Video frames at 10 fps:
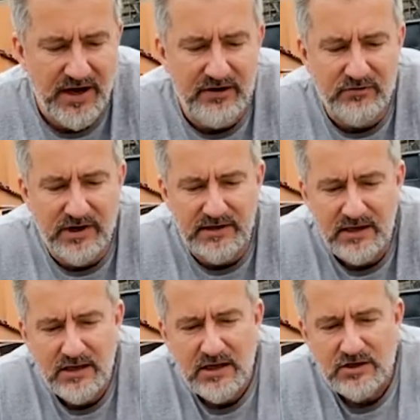pyrite
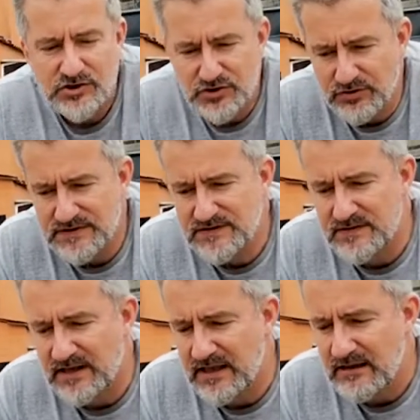should
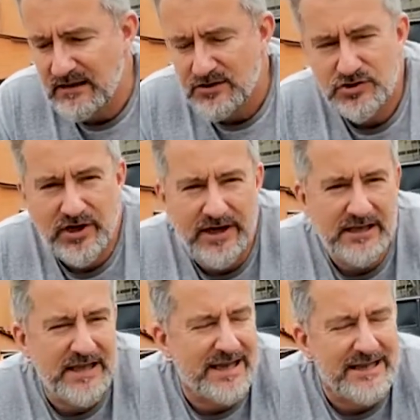stay
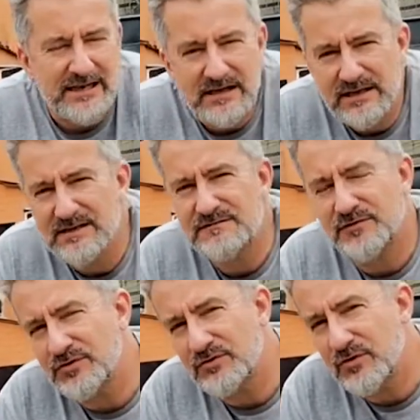shiny at least
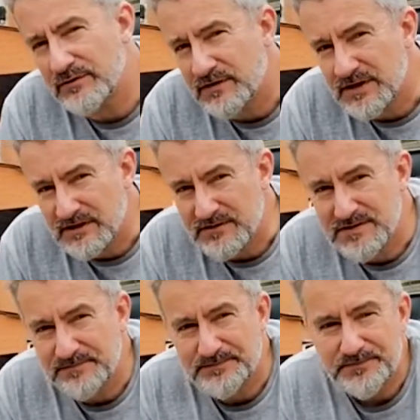for 2 or 3
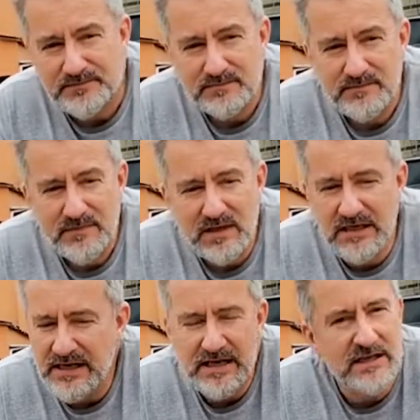years
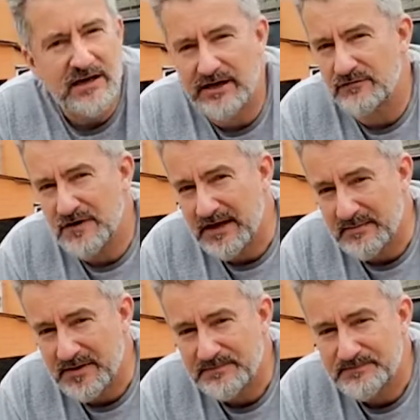in any kind of
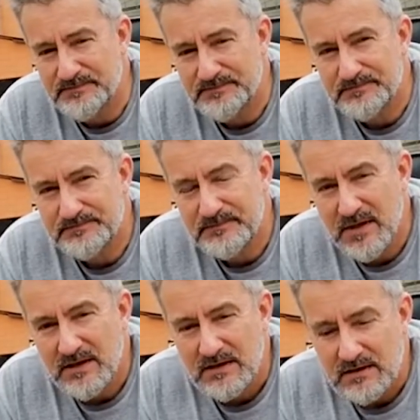climate.
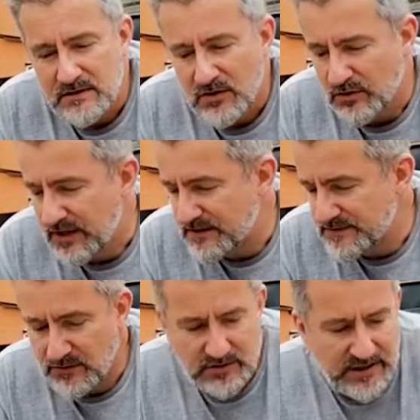Okay,
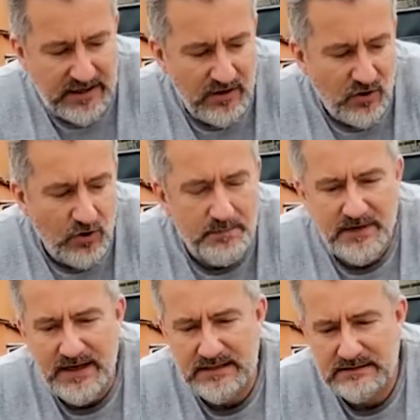so I hope
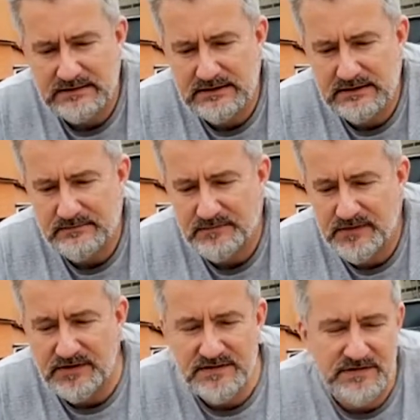that
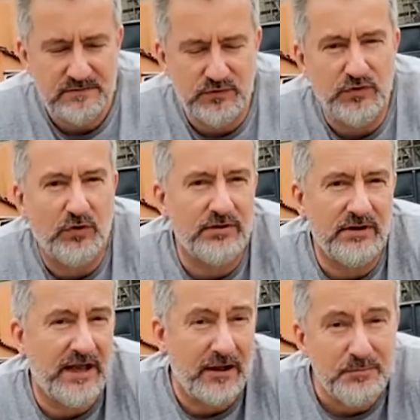this tutorial
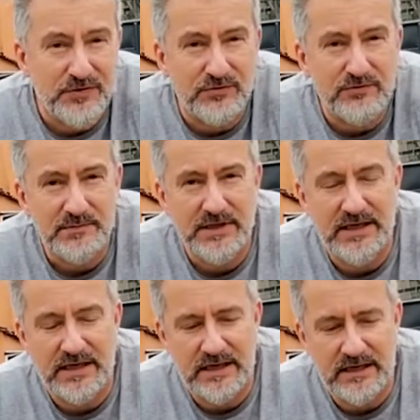helped you,
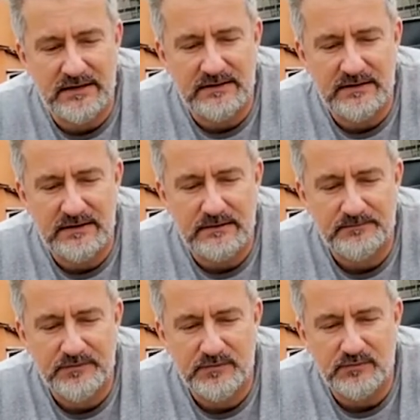and
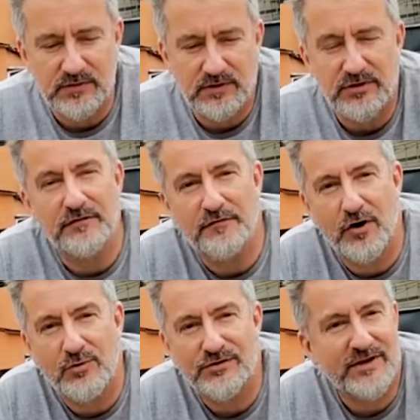we're looking
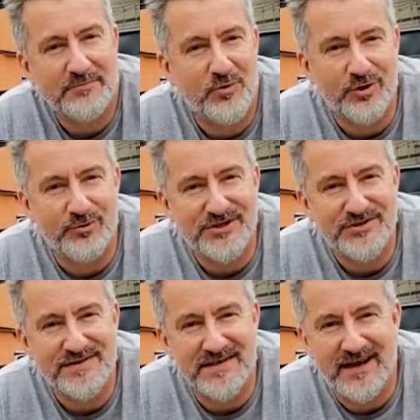forward to get more
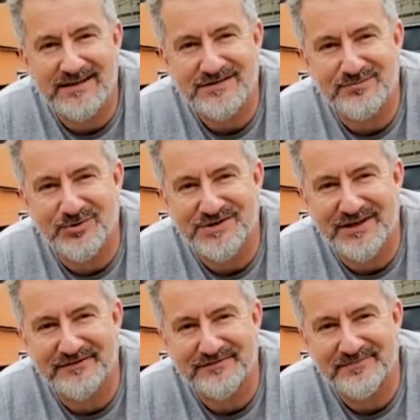questions and answer more
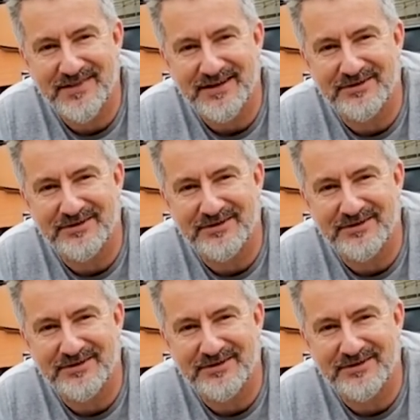stuff. Thank